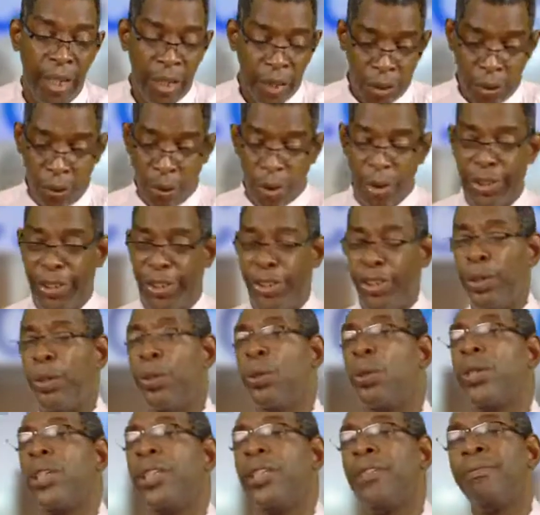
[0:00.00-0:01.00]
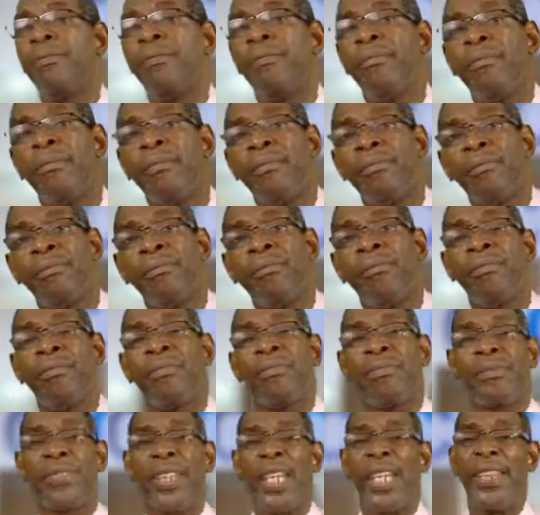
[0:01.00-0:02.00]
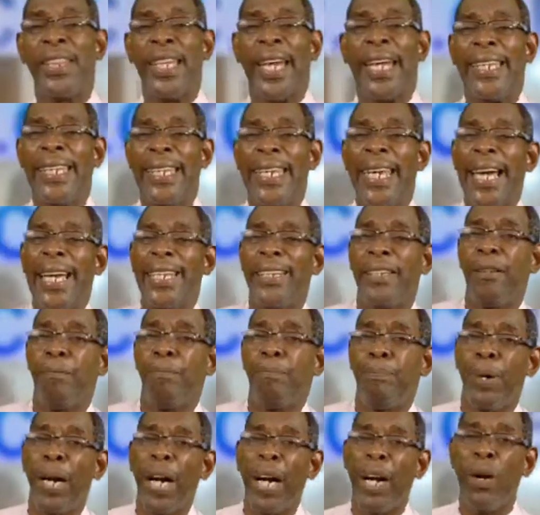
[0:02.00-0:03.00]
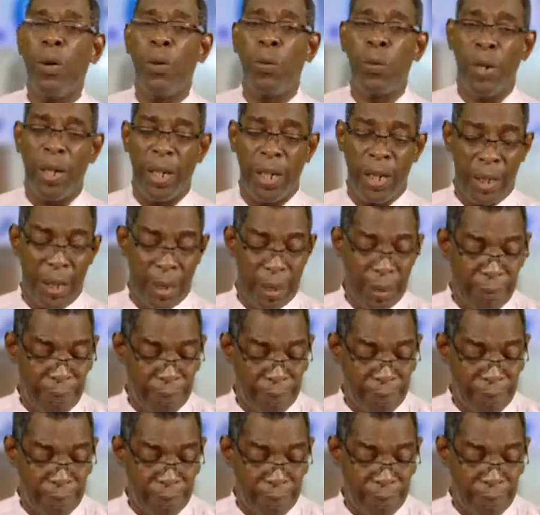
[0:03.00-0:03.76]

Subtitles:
God showed that he had the power